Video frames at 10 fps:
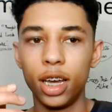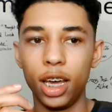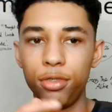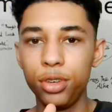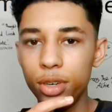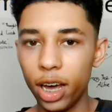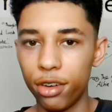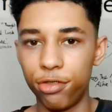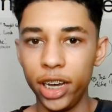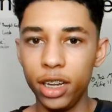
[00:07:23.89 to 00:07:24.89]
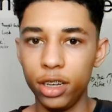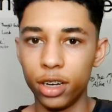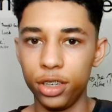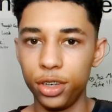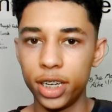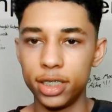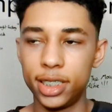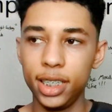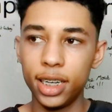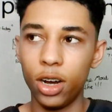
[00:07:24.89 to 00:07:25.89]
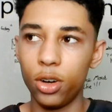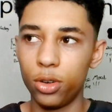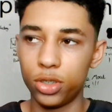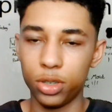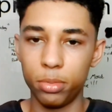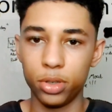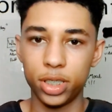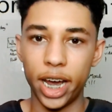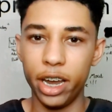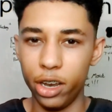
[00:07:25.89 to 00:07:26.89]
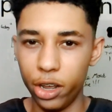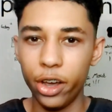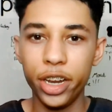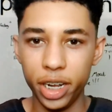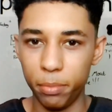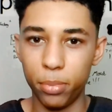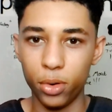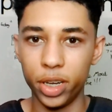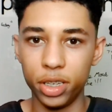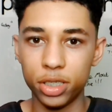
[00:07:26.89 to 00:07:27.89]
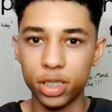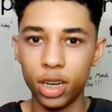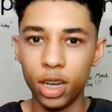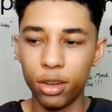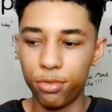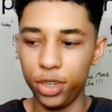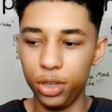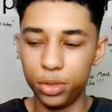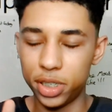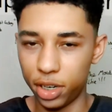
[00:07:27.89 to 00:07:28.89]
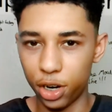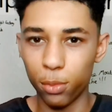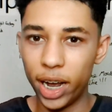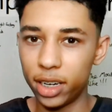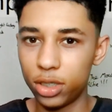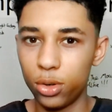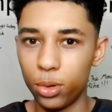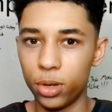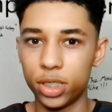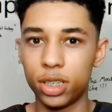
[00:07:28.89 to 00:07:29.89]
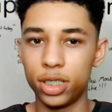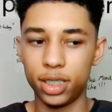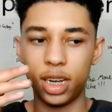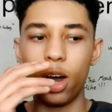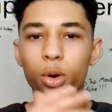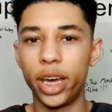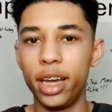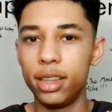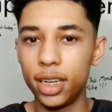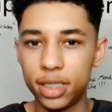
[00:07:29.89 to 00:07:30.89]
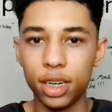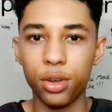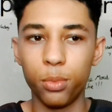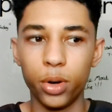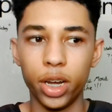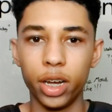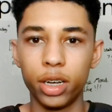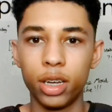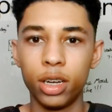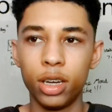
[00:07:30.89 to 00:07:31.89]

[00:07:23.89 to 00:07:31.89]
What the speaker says: If you get a failure, you can see that as almost like learning points for you to correct course. Because it's like, okay, this didn't work.